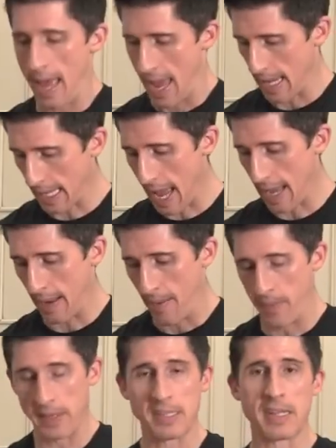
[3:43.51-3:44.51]
And again,
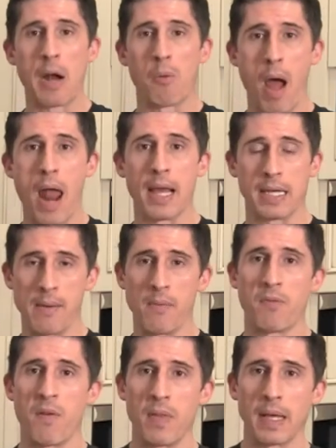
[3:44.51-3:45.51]
this is ironic
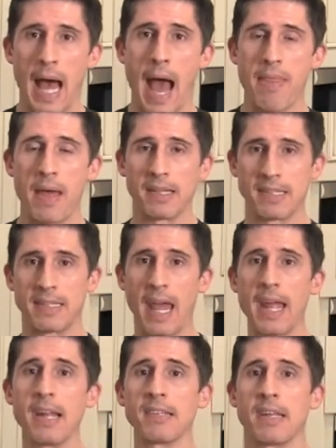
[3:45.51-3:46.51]
coming from the guy that
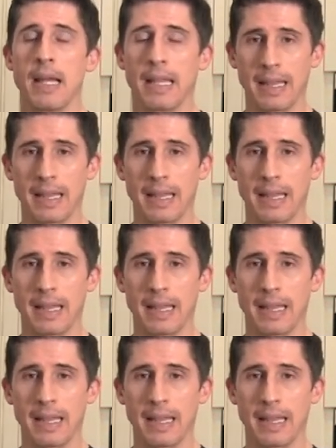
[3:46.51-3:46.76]
stays